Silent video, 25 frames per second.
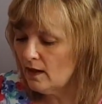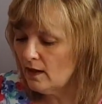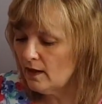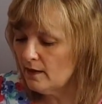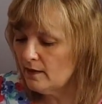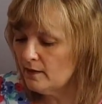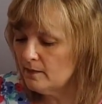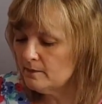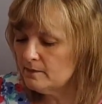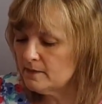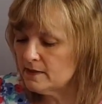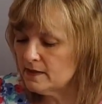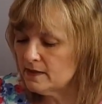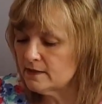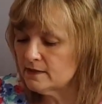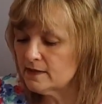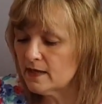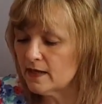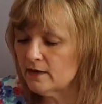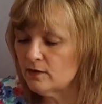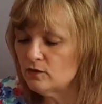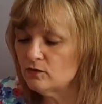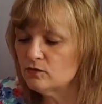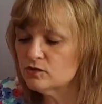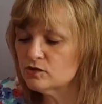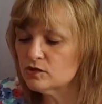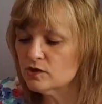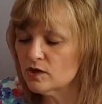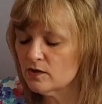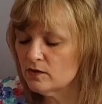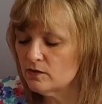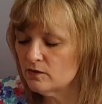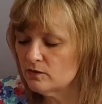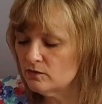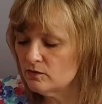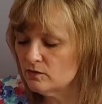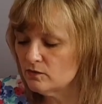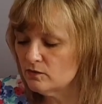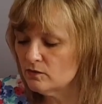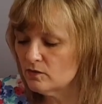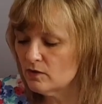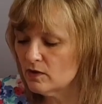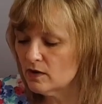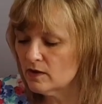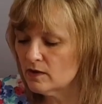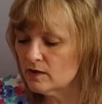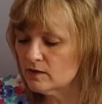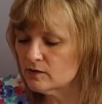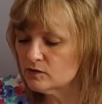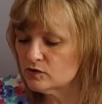They also
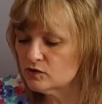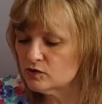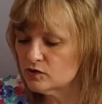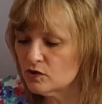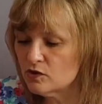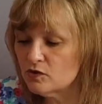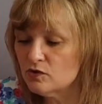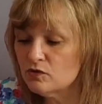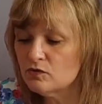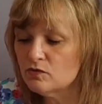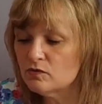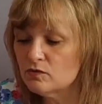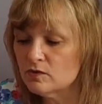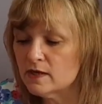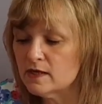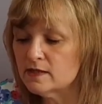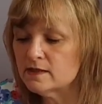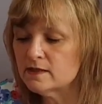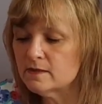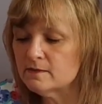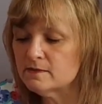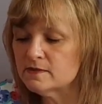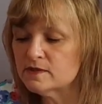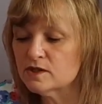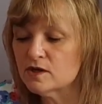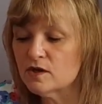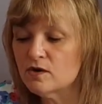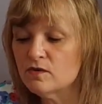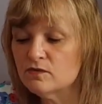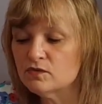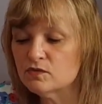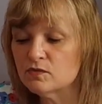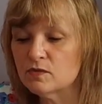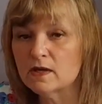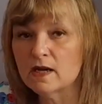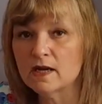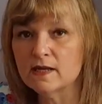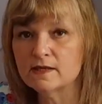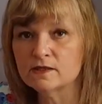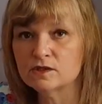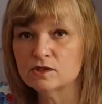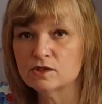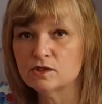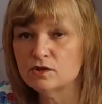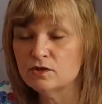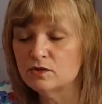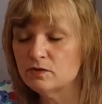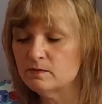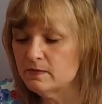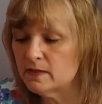do in themselves relate
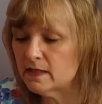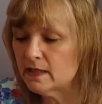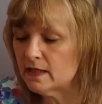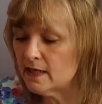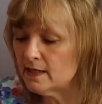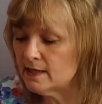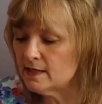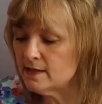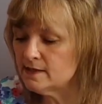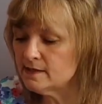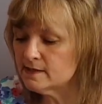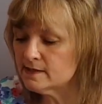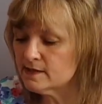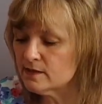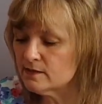to new beginnings.